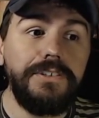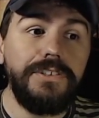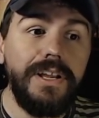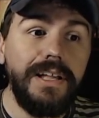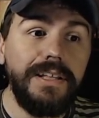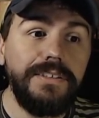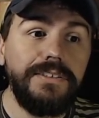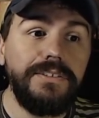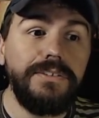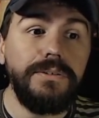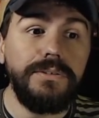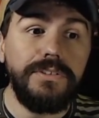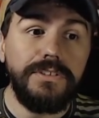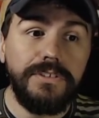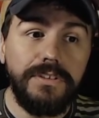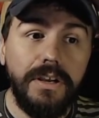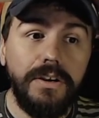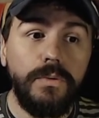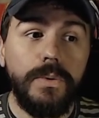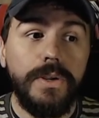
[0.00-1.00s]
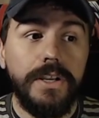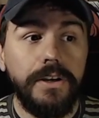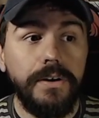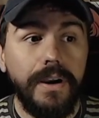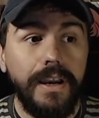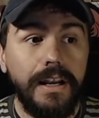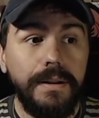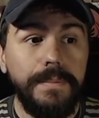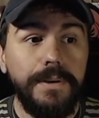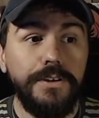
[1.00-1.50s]
chance to stun weaker
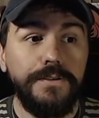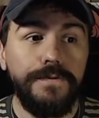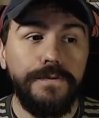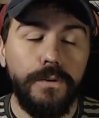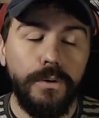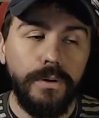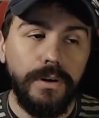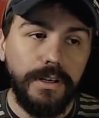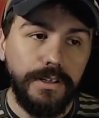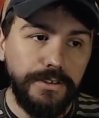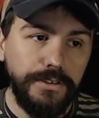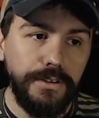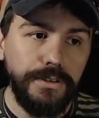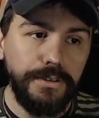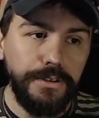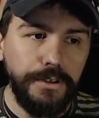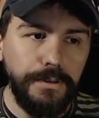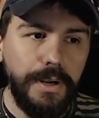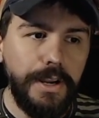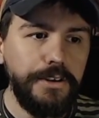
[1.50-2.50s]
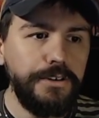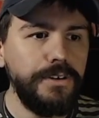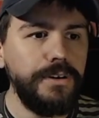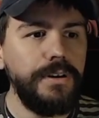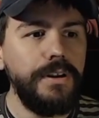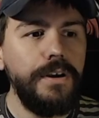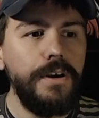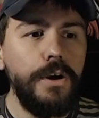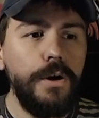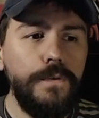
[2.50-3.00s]
enemies for a certain duration.